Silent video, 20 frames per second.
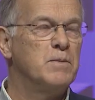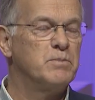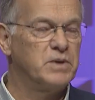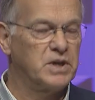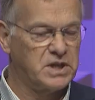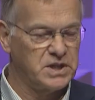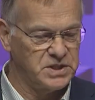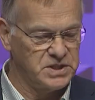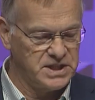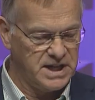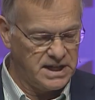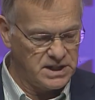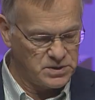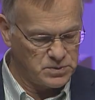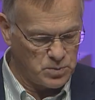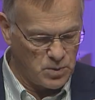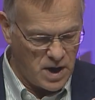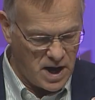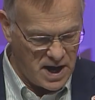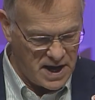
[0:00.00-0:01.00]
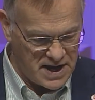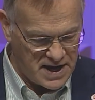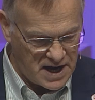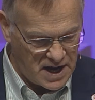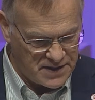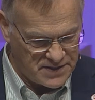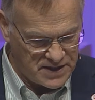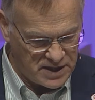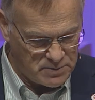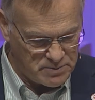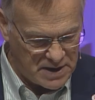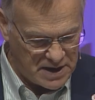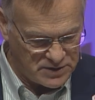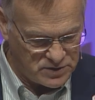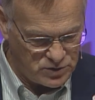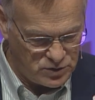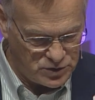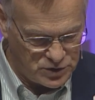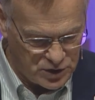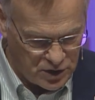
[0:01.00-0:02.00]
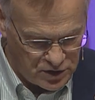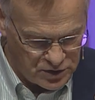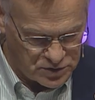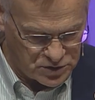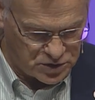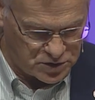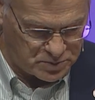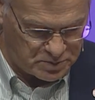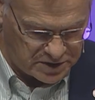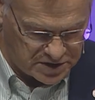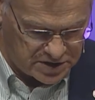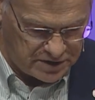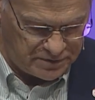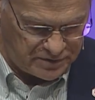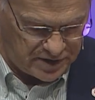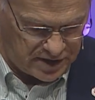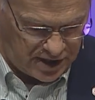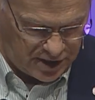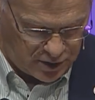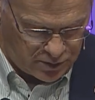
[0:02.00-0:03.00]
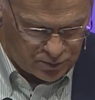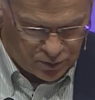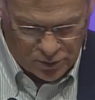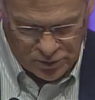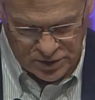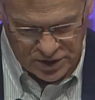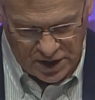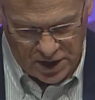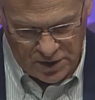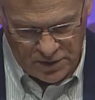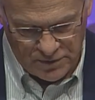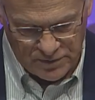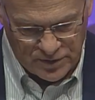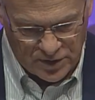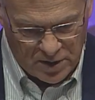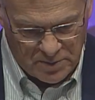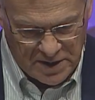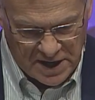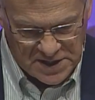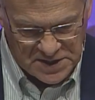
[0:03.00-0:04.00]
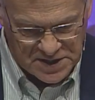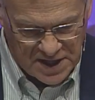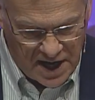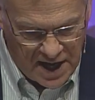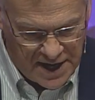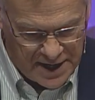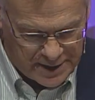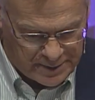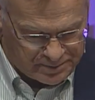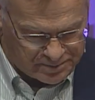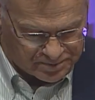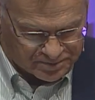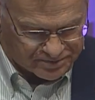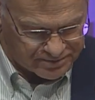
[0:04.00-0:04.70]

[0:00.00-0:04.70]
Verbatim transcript: because that's why I think Matthew does specifically quote from Isaiah